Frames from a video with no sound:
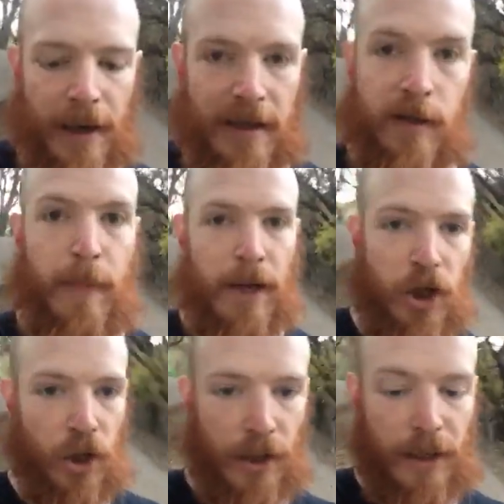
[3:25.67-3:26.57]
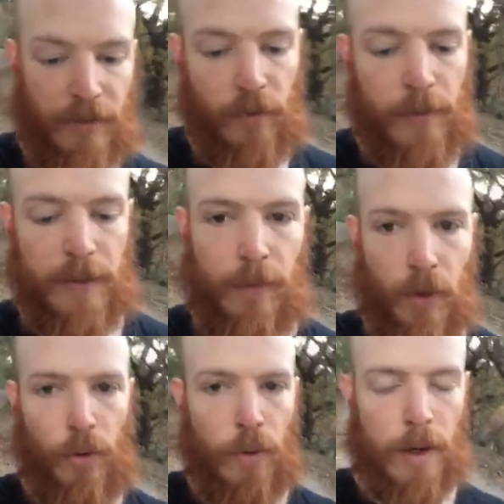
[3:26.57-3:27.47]
especially for
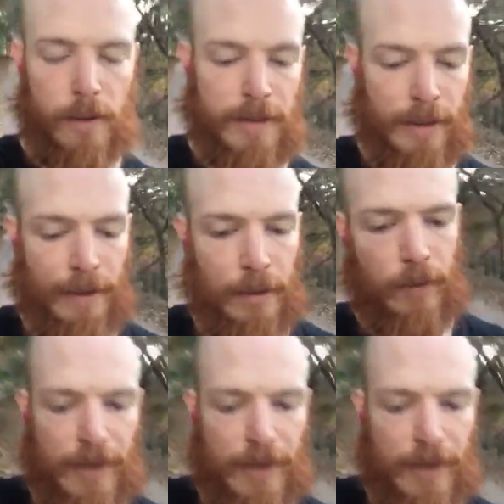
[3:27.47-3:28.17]
people who are dealing